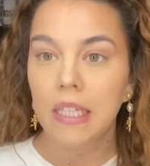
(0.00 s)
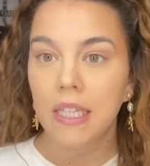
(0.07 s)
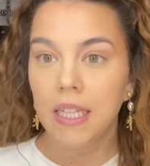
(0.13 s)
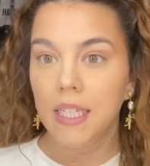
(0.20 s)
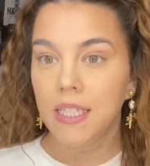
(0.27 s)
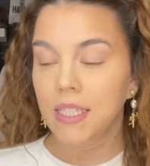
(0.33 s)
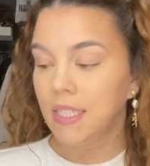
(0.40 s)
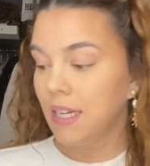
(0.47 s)

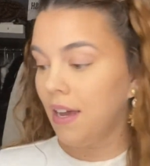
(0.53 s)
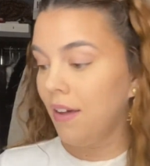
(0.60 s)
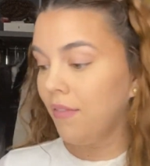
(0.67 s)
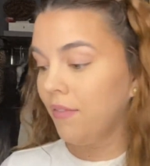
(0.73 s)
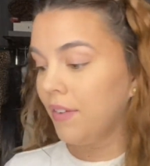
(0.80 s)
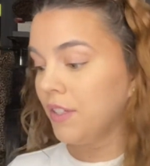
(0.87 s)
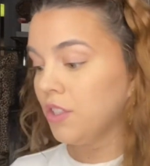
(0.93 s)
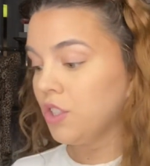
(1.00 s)
this stuff
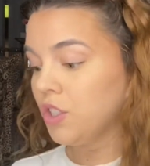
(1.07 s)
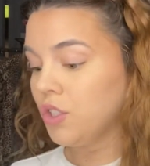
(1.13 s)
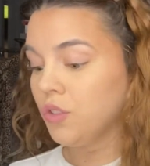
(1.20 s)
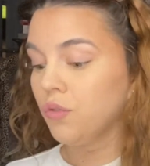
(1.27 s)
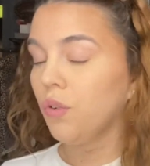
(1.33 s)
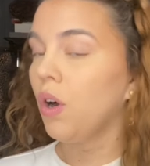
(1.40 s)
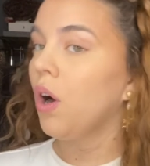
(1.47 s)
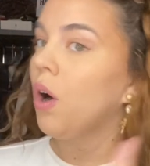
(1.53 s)
is
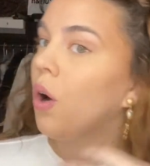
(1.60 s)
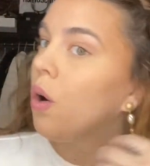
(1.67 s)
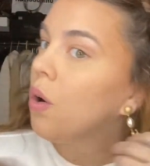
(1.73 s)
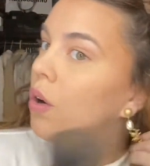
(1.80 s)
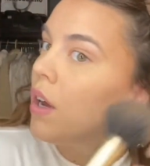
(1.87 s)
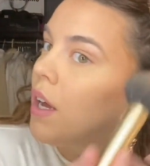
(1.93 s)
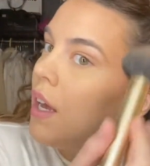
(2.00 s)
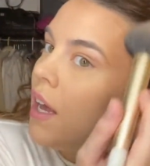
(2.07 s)
strong.